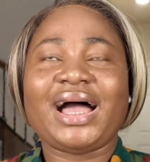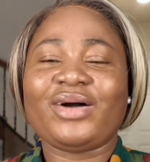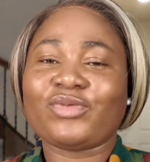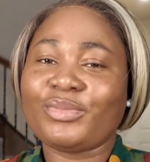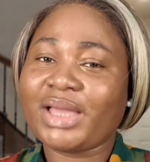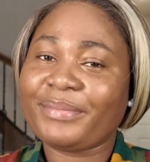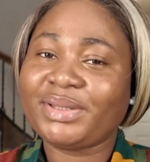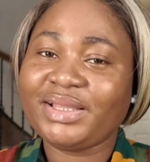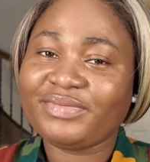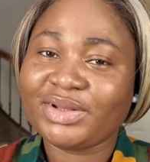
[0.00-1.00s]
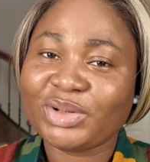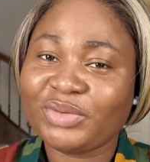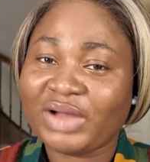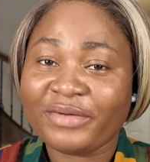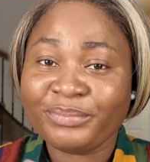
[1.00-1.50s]
For me, I believe in
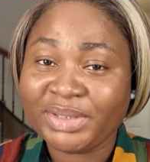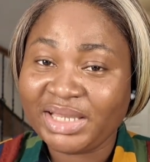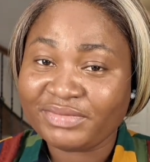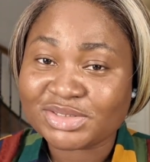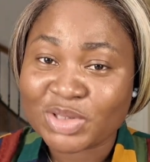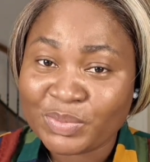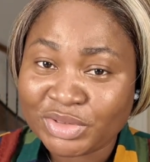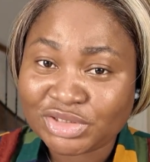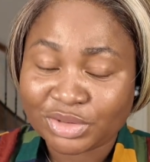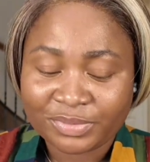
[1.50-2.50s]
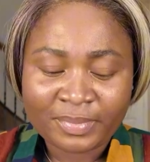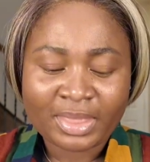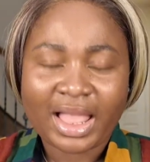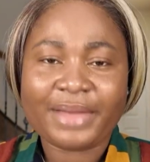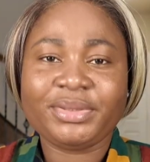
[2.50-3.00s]
love, I believe in submission,
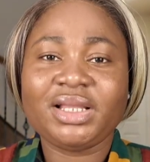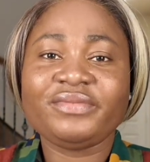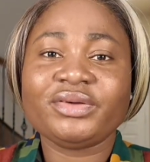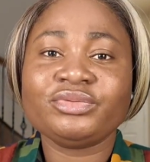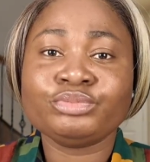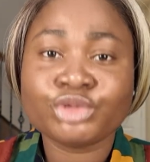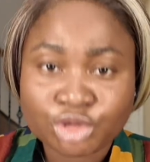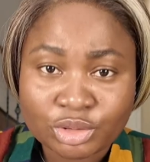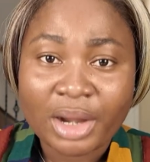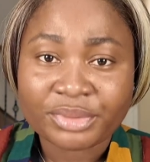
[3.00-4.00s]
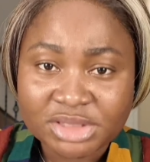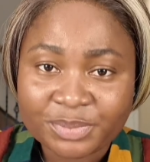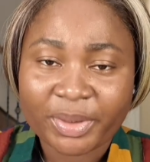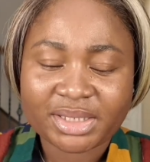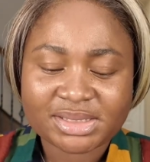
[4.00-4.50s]
I believe in mutual
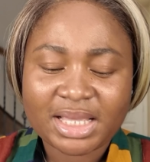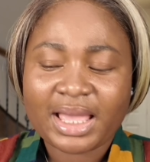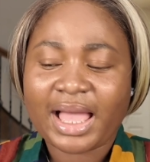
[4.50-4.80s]
respect,